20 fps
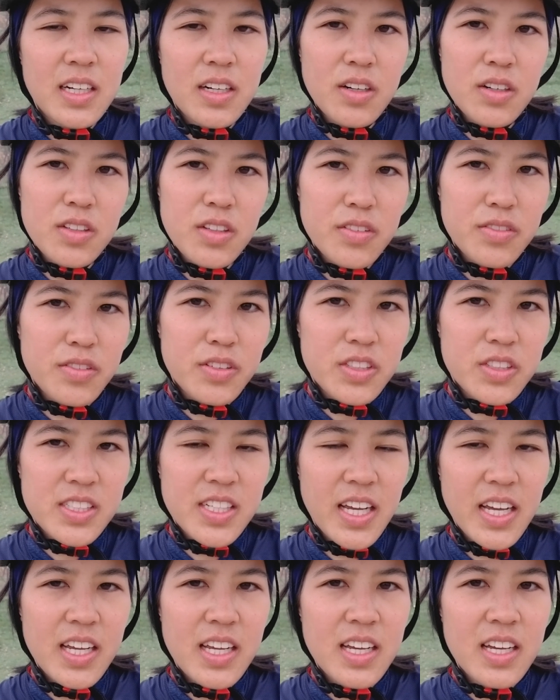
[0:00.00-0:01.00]
on the first
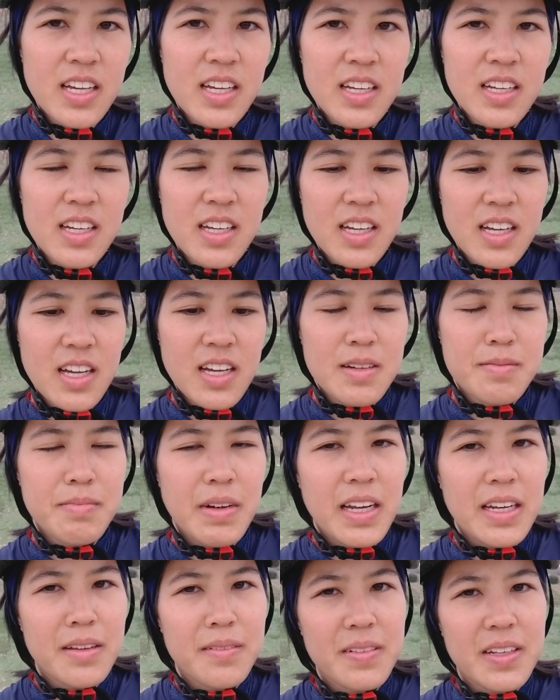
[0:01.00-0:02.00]
day,
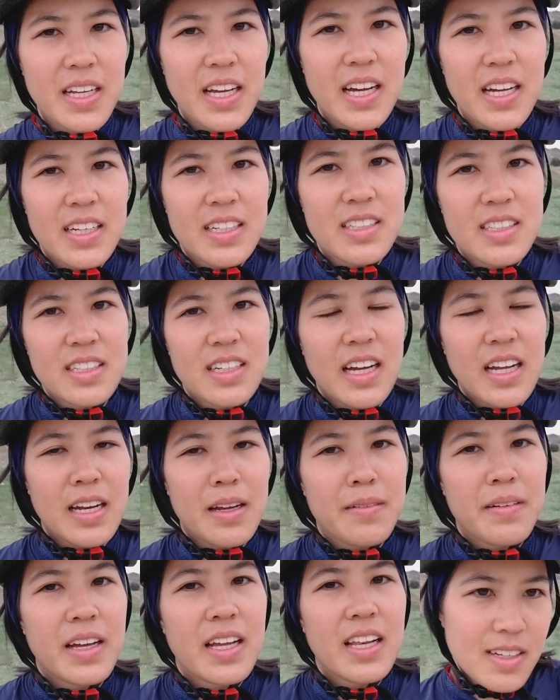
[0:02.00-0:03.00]
Mariví and
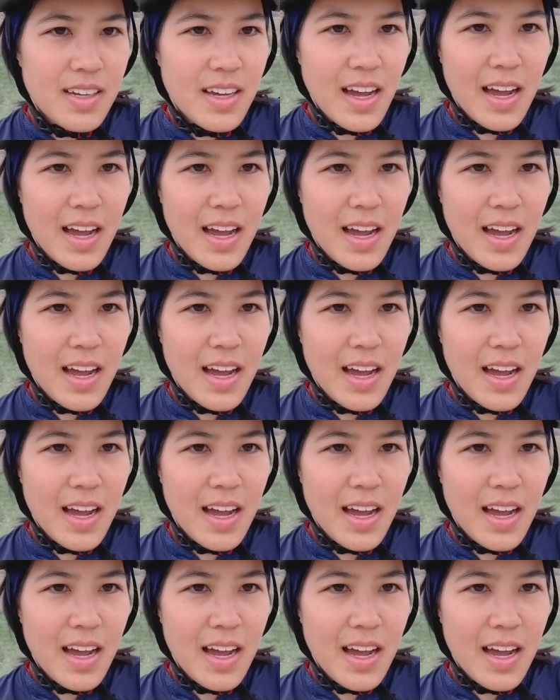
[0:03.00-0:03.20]
Annabel.